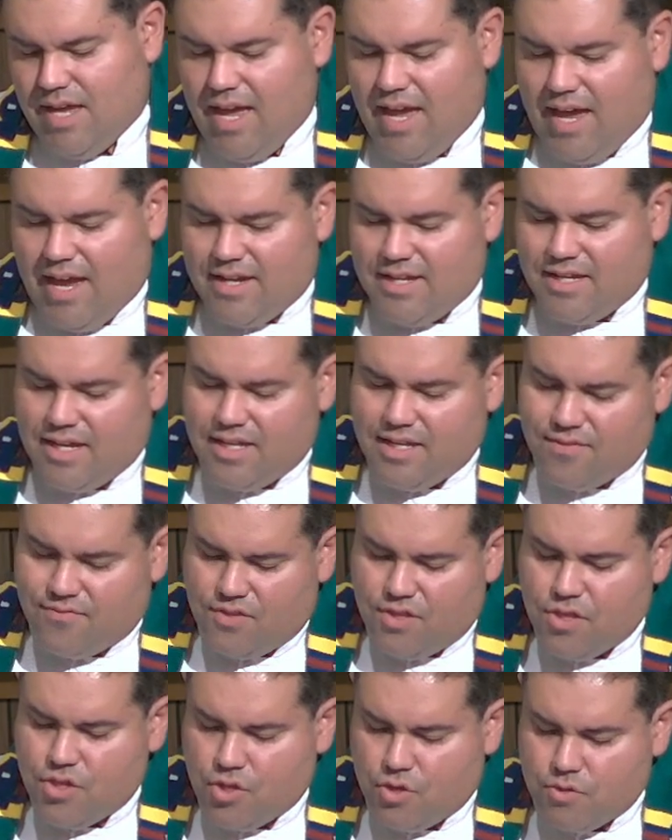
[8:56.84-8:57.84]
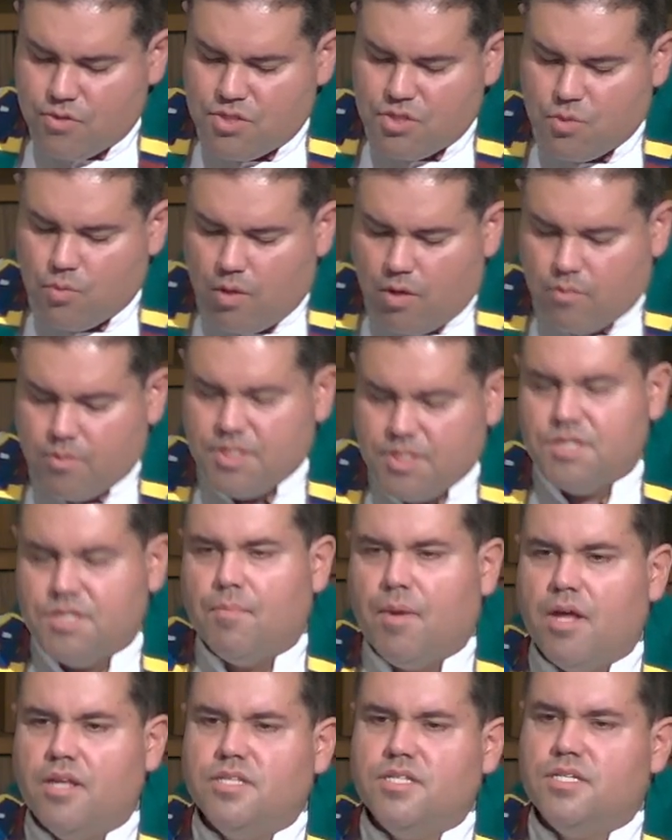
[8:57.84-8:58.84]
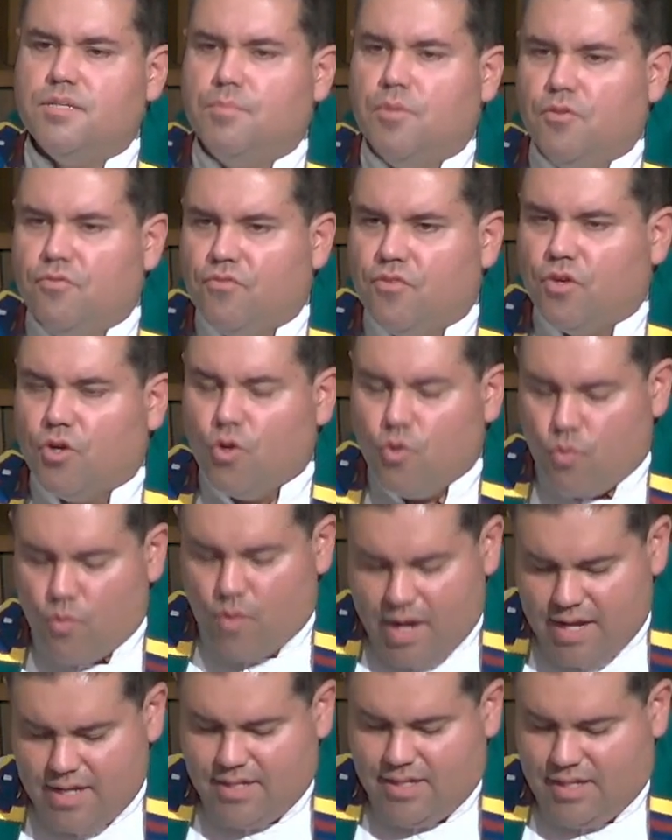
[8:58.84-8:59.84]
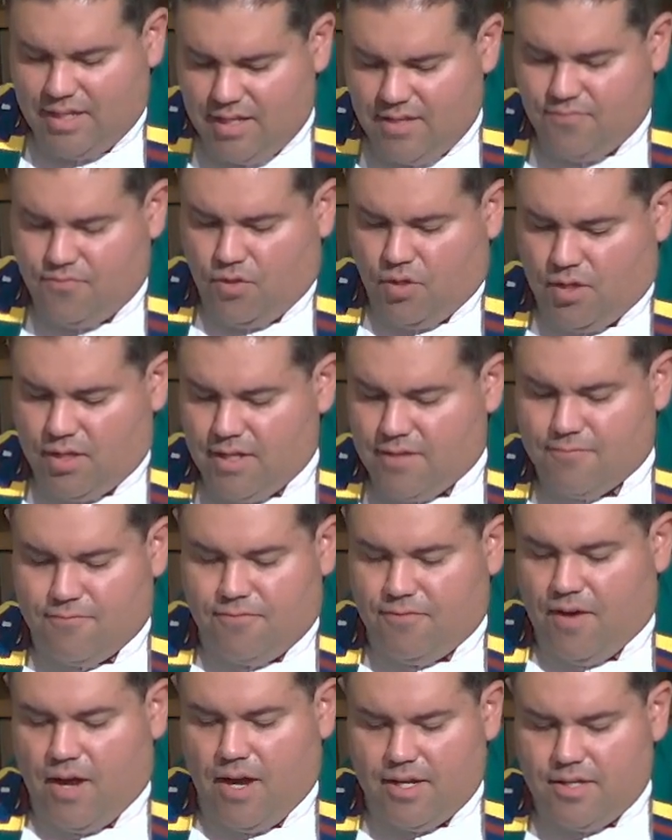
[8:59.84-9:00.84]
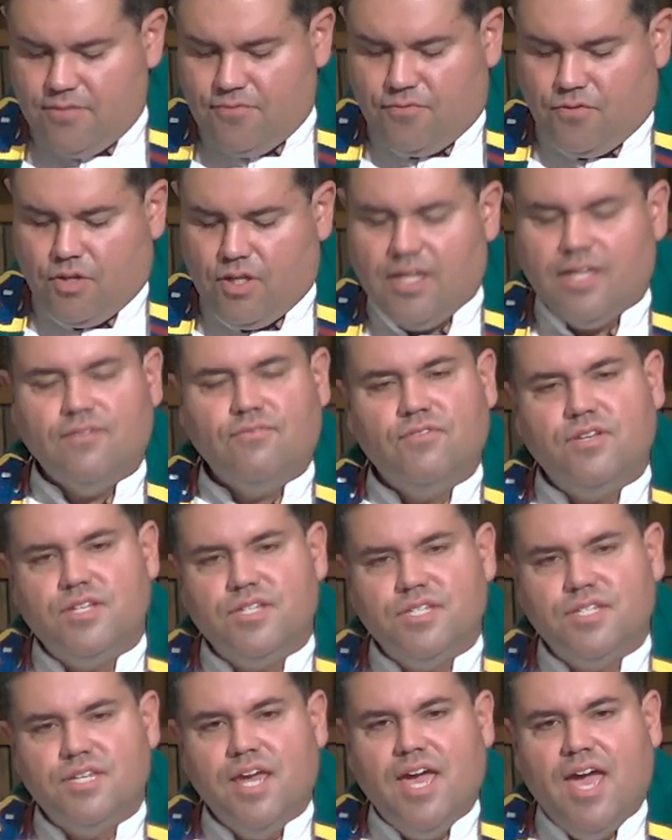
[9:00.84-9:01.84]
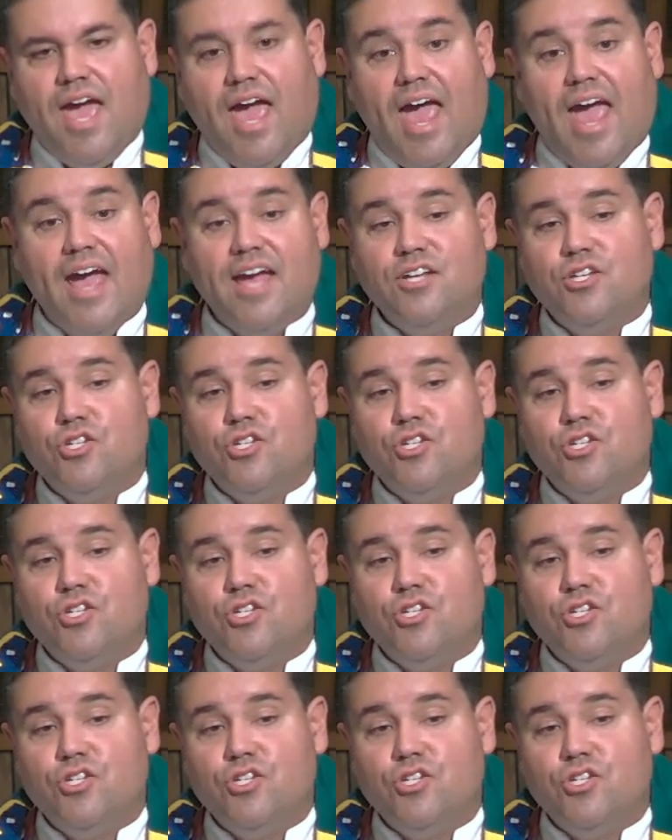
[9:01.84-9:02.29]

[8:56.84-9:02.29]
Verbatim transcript: And yet, even those who are responsible for great evil can find forgiveness and